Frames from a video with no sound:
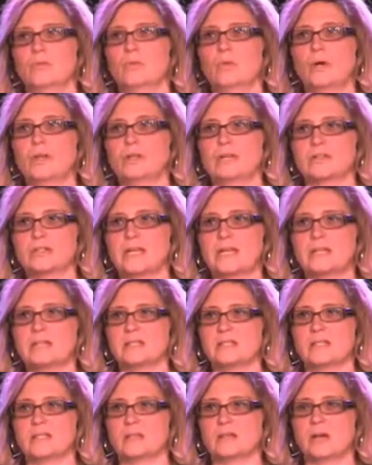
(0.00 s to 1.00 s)
what you're
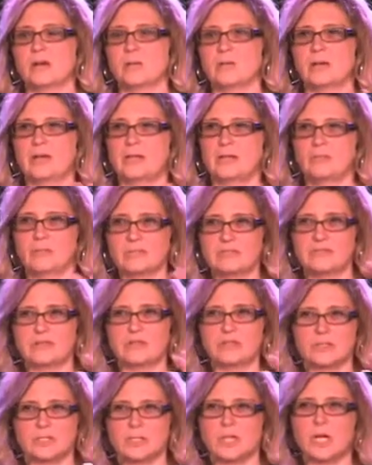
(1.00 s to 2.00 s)
tasting in the carbon, and as
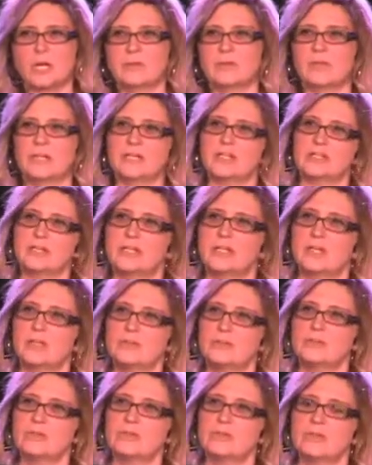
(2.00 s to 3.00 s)
far as the carbonation
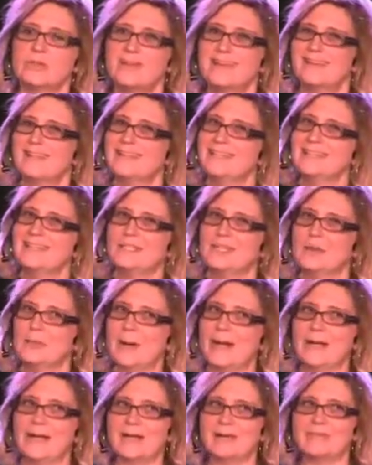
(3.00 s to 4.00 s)
goes. You
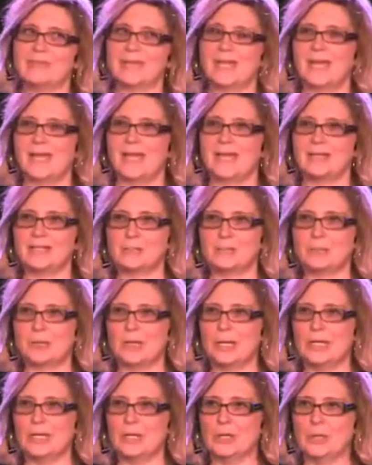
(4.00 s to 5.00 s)
might have a keg that's
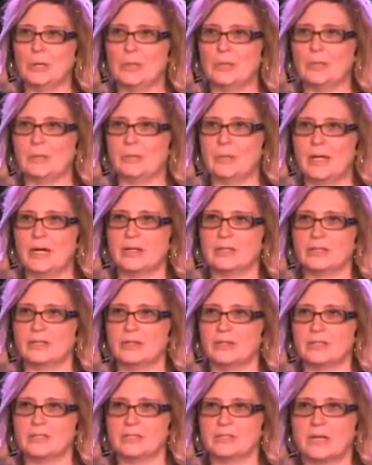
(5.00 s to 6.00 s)
brand new and a
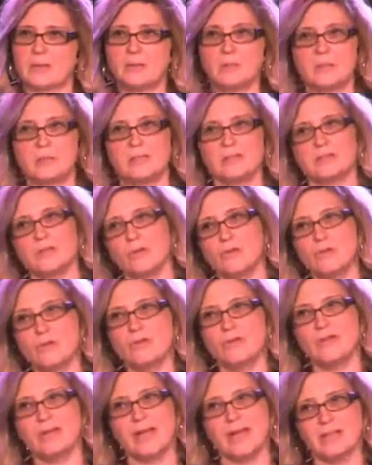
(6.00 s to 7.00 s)
bottle that's a couple months
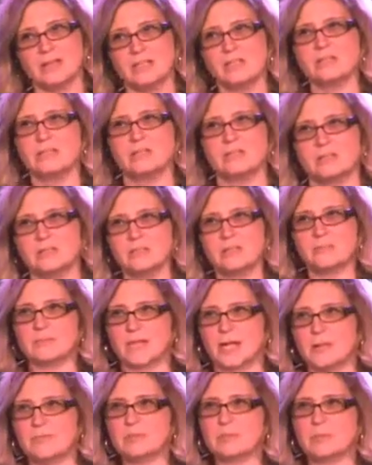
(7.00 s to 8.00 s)
old. That can
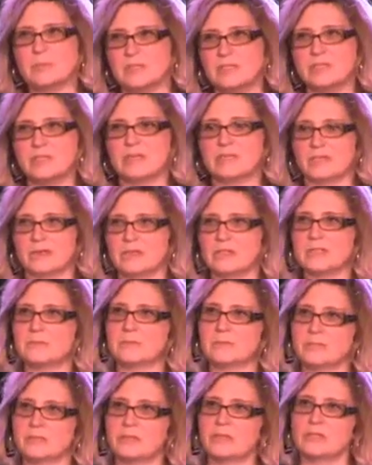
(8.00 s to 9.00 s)
sometimes be the difference
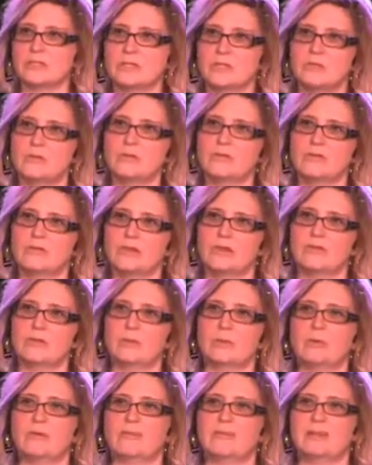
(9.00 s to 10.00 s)
between the two flavor
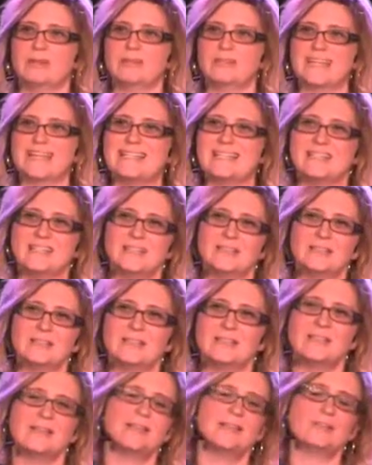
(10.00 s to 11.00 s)
profiles.
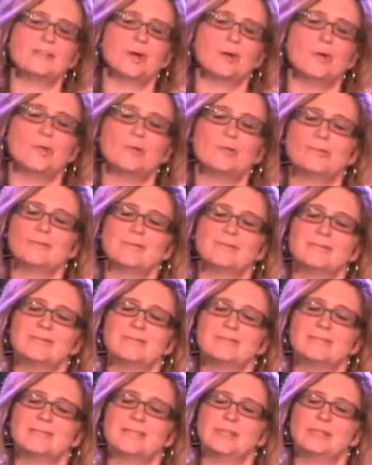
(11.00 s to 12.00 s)
Ideally,
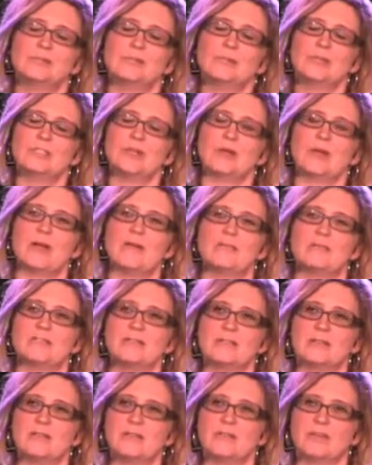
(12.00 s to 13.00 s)
we don't have a
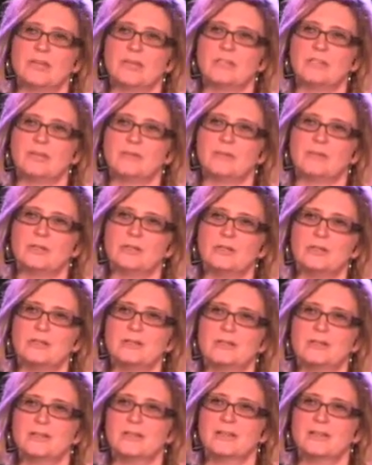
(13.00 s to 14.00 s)
significant
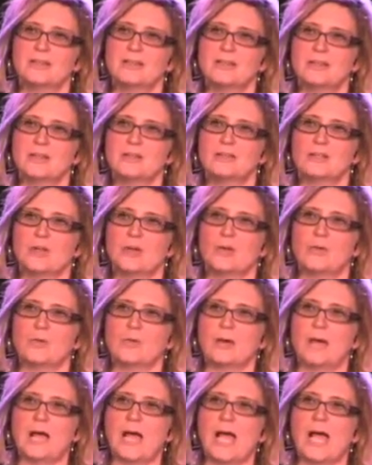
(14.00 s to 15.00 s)
difference. So
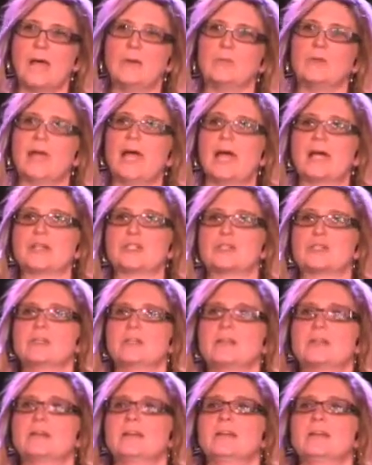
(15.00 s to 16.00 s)
I would
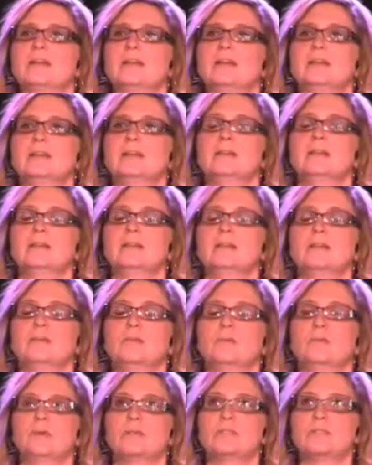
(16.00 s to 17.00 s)
actually
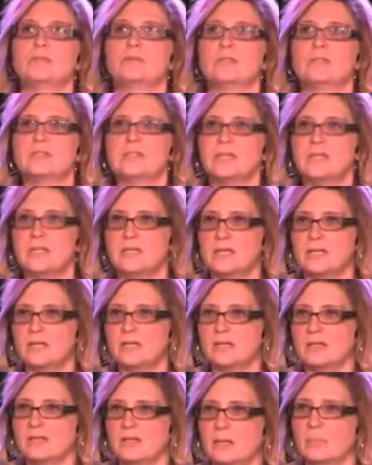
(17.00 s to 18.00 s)
want to
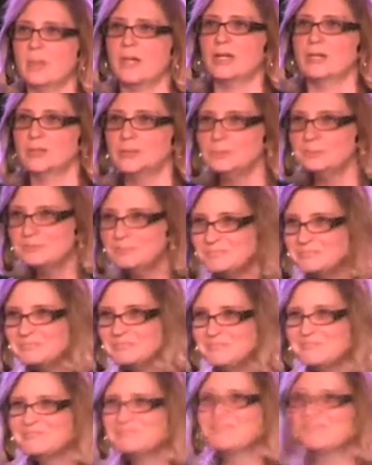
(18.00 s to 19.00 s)
see the bottle
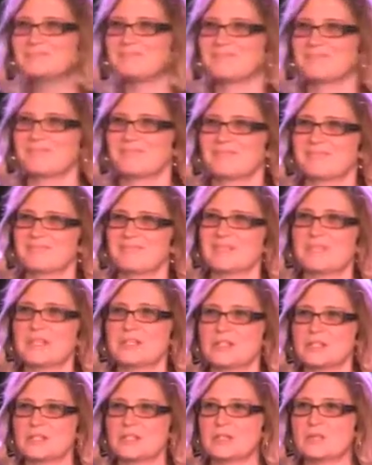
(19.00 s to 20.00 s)

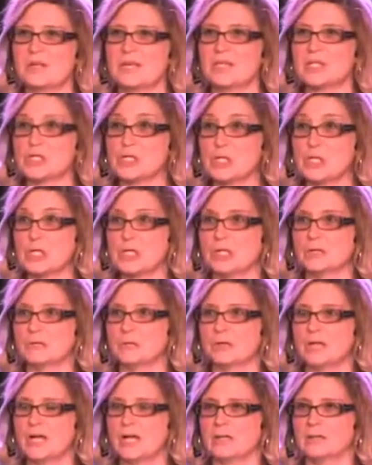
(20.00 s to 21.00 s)
just to make sure
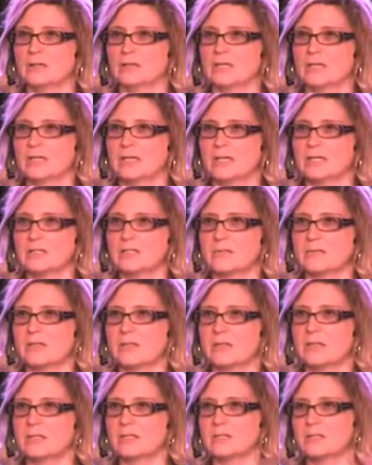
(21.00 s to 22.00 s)
we're not looking at
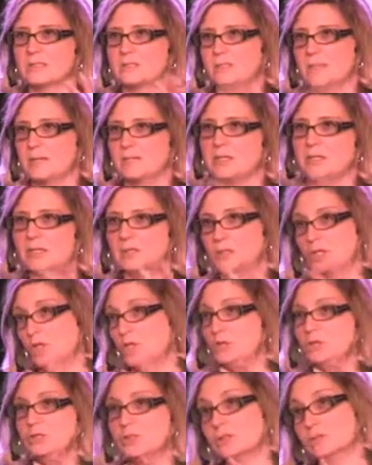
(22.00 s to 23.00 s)
something that's maybe a little
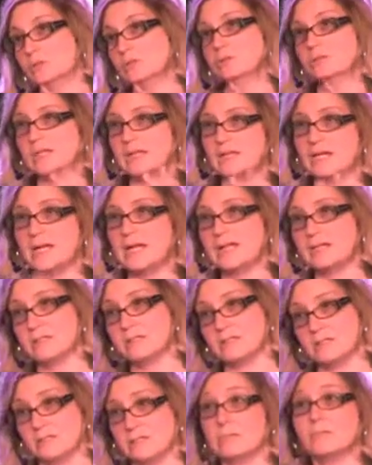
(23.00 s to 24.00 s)
older and it
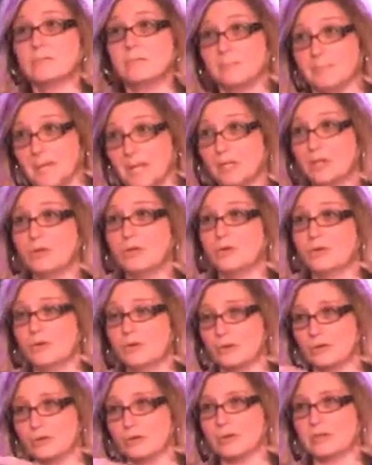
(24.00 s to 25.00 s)
has mellowed
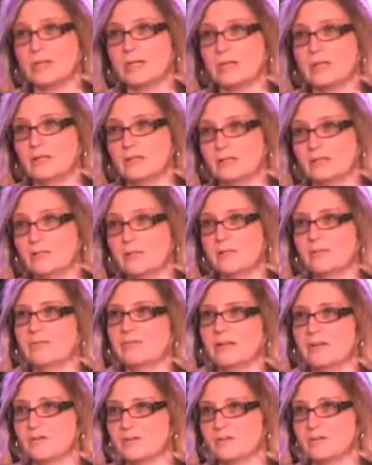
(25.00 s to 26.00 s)
or kind of some of the
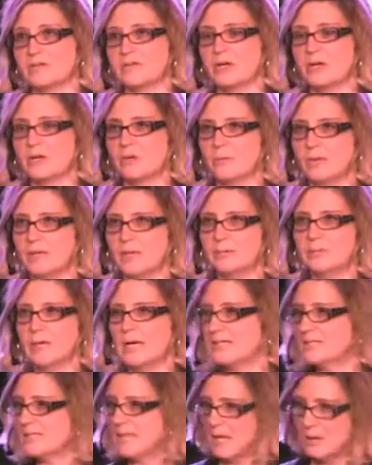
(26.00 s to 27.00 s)
flavors have gone away.
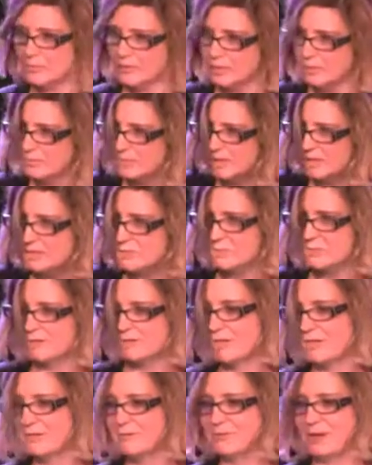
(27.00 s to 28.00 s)
I doubt it because
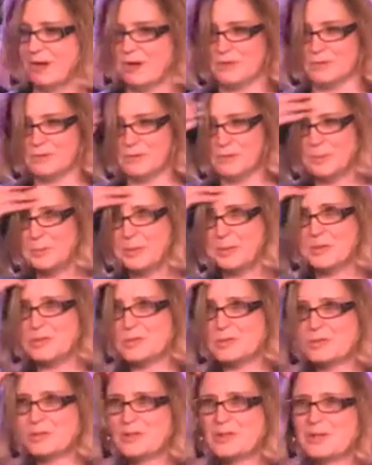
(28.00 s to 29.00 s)
all of our
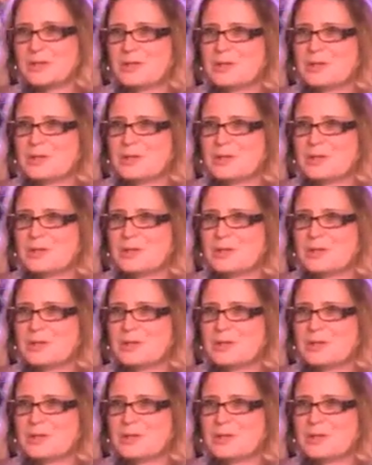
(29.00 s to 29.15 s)
beers